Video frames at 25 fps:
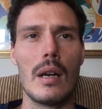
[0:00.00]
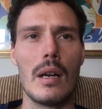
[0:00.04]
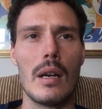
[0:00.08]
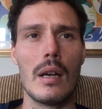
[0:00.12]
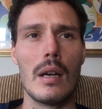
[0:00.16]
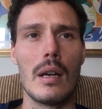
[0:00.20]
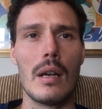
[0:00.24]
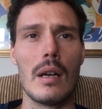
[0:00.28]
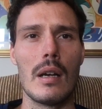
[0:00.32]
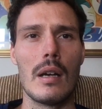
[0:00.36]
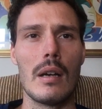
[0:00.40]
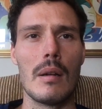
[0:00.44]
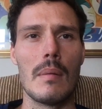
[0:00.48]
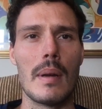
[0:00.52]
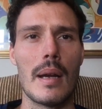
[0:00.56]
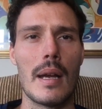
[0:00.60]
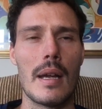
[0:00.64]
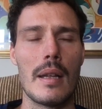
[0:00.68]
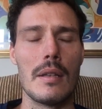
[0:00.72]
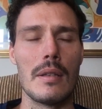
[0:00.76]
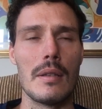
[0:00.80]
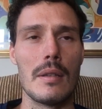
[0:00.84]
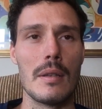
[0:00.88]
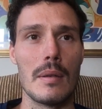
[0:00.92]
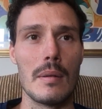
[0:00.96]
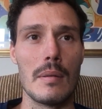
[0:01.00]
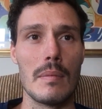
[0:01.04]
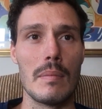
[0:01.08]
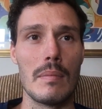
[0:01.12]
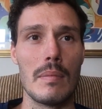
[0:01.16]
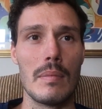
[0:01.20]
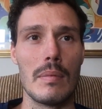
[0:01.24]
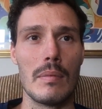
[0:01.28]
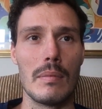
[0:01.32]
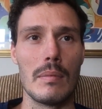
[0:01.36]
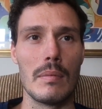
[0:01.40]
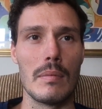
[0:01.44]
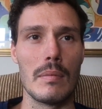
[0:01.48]
And the
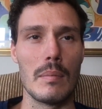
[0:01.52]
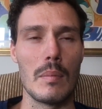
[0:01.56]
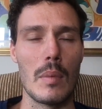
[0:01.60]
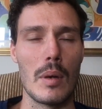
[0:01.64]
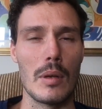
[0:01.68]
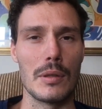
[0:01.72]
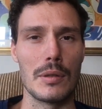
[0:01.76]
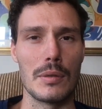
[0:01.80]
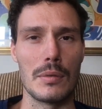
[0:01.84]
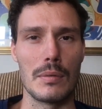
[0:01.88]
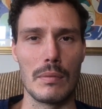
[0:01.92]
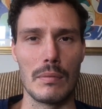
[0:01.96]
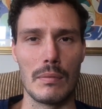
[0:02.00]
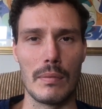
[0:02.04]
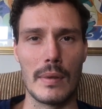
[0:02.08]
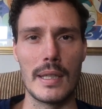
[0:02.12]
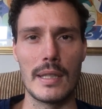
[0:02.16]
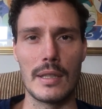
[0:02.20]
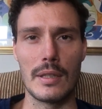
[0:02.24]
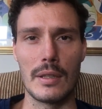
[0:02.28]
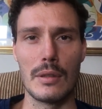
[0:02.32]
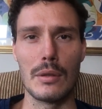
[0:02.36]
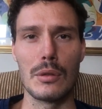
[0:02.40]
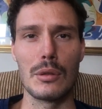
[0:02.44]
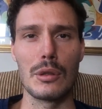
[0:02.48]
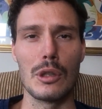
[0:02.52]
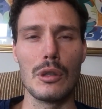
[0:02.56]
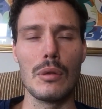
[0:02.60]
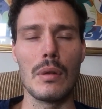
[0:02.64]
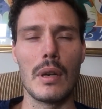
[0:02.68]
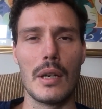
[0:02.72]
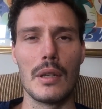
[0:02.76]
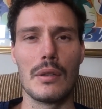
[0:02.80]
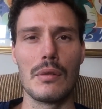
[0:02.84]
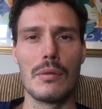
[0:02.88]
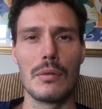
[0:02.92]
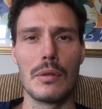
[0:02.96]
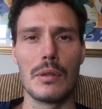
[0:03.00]
most recent
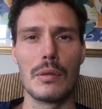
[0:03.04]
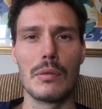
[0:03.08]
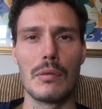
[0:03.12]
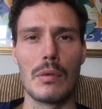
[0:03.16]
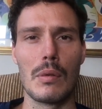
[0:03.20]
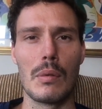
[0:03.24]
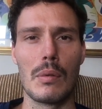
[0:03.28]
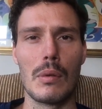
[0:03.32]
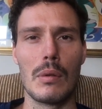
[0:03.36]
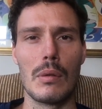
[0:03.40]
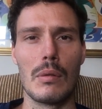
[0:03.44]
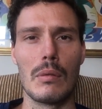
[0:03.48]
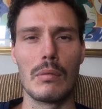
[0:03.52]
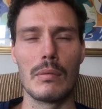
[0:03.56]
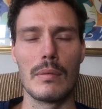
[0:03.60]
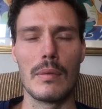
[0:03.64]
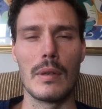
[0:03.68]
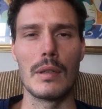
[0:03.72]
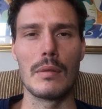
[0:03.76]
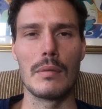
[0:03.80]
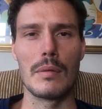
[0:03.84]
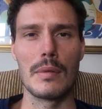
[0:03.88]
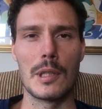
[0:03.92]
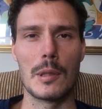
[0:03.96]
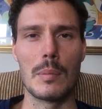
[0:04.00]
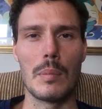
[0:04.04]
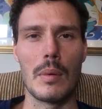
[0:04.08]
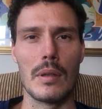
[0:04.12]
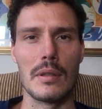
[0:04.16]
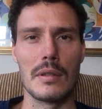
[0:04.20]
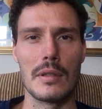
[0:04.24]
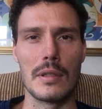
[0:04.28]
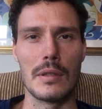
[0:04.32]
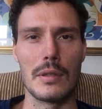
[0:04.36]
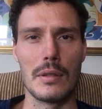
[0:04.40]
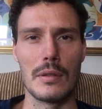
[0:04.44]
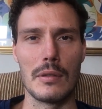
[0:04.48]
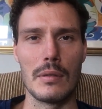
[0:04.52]
200 were all in
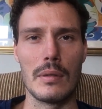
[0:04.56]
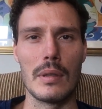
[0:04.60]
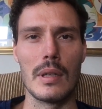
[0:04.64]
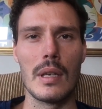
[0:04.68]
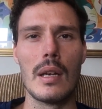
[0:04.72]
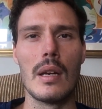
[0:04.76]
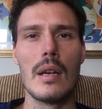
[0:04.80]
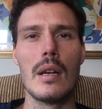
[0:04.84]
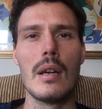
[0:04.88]
response to